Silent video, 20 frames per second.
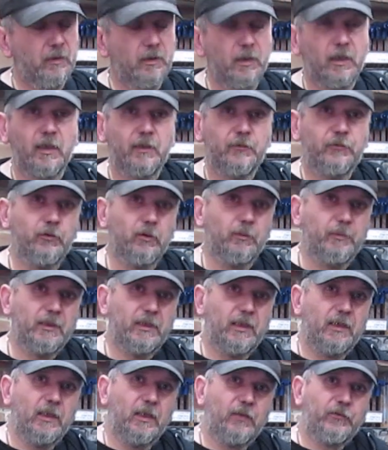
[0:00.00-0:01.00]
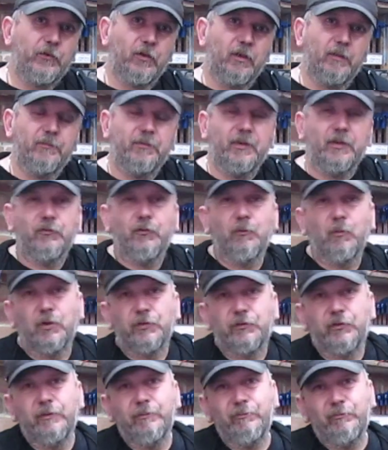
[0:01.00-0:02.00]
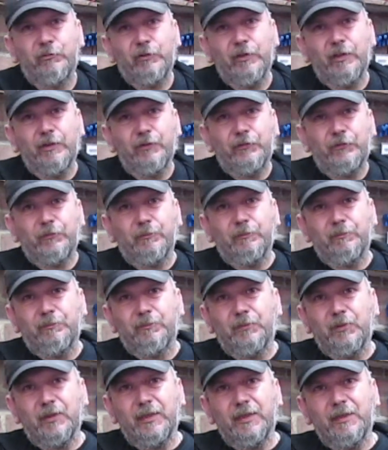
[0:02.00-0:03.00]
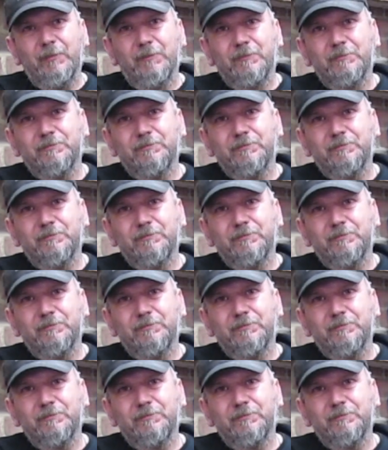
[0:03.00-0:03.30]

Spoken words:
And join me again next time. Thanks for watching. Cheers. Bye.